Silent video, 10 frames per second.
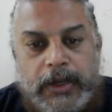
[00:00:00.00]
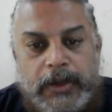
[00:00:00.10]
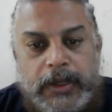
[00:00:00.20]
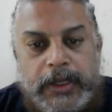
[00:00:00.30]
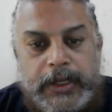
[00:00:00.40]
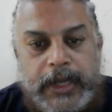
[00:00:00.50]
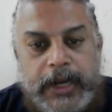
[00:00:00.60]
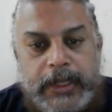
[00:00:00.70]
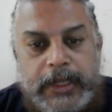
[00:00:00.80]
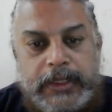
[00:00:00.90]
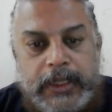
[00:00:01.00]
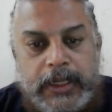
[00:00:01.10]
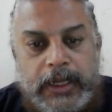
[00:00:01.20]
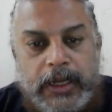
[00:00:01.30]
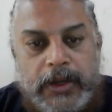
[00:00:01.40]
regarding
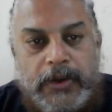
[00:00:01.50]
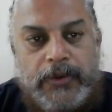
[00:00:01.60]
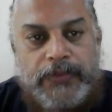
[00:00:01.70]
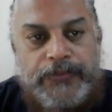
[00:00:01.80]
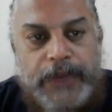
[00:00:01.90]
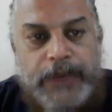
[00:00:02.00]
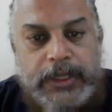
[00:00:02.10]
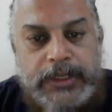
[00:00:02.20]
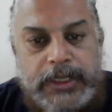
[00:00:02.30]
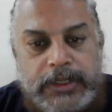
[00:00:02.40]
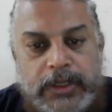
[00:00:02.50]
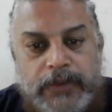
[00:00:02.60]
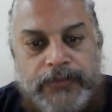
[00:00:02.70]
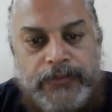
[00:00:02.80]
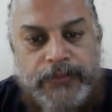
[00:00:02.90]
the functions of
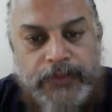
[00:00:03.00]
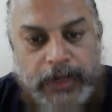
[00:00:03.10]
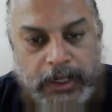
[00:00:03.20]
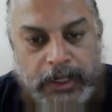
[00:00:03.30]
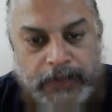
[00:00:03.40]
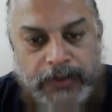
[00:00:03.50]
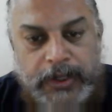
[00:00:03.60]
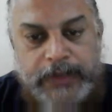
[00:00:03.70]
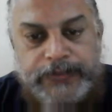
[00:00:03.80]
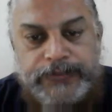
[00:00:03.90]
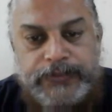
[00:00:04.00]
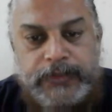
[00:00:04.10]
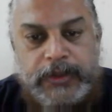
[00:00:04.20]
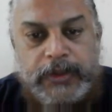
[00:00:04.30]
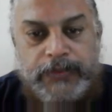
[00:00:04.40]
liver,
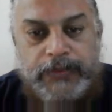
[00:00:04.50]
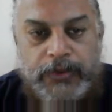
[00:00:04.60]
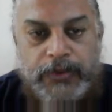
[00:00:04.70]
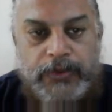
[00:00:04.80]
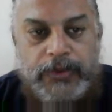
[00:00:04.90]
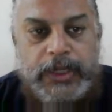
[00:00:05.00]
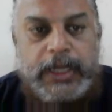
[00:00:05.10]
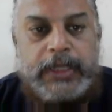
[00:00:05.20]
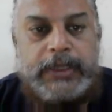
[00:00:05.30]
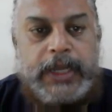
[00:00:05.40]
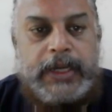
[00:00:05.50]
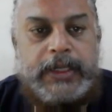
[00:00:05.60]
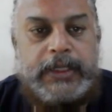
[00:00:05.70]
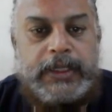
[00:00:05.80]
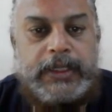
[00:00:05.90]
we know that
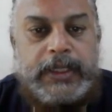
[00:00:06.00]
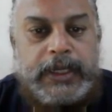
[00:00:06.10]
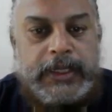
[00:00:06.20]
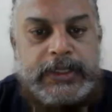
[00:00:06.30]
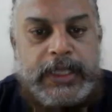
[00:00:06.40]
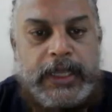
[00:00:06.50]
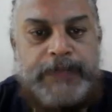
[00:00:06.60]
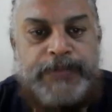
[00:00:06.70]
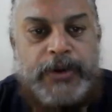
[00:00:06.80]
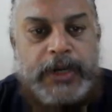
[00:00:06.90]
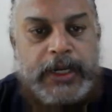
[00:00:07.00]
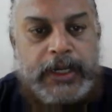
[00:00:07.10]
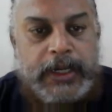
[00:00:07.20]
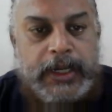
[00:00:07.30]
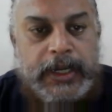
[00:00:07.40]
it is an important
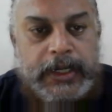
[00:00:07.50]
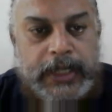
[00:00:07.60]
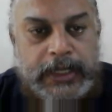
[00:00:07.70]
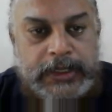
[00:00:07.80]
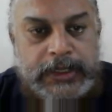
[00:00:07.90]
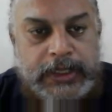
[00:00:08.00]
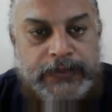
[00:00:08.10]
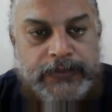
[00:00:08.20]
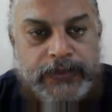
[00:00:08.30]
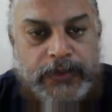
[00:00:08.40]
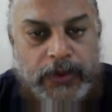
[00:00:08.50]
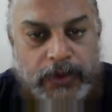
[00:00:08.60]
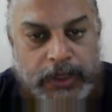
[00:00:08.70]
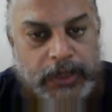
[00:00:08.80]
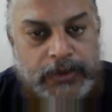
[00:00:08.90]
digestive
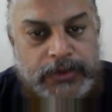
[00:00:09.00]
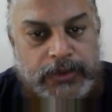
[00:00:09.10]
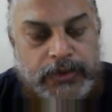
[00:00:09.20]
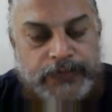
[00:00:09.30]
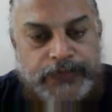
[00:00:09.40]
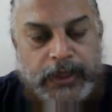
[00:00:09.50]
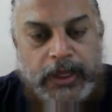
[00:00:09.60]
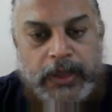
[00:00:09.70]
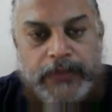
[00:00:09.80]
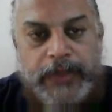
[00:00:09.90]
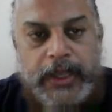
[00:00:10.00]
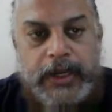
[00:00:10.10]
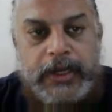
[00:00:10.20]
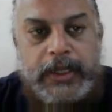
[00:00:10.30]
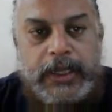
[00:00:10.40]
organ also, where
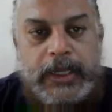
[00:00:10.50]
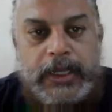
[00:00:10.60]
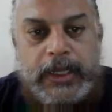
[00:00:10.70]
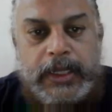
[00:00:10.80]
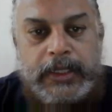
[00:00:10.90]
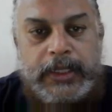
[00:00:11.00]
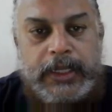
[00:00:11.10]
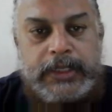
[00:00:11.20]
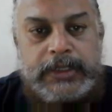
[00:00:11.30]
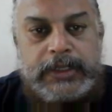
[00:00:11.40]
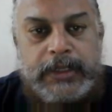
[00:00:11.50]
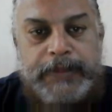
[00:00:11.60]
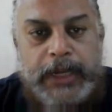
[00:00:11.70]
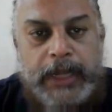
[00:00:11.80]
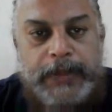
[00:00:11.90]
there is
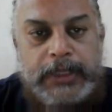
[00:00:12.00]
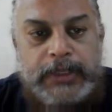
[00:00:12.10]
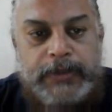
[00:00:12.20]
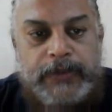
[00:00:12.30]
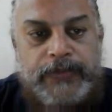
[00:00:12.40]
metabolism of